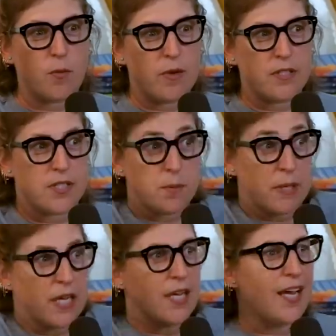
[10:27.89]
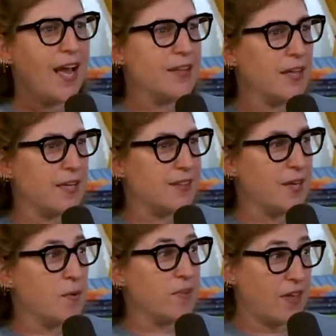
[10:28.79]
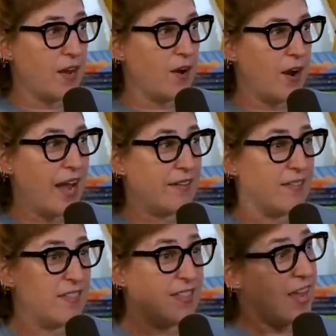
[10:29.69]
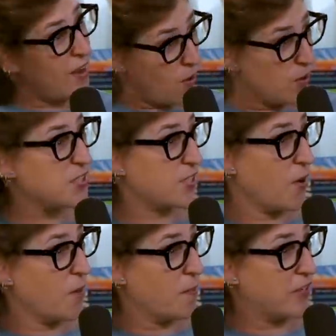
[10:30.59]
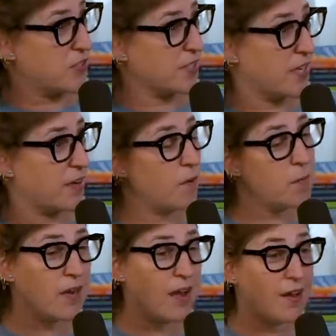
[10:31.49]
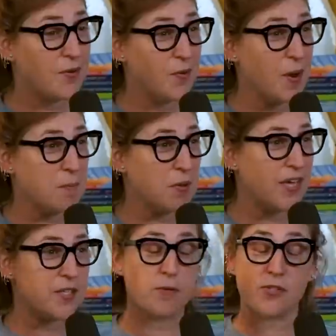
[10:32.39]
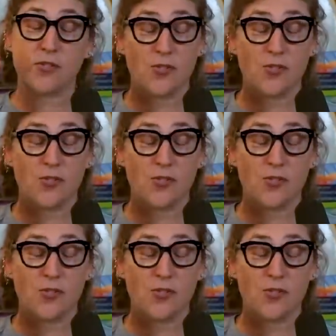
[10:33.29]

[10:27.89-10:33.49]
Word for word: like went to pee, and like they were there, and they also mentioned like, oh my god, you were on blot. It was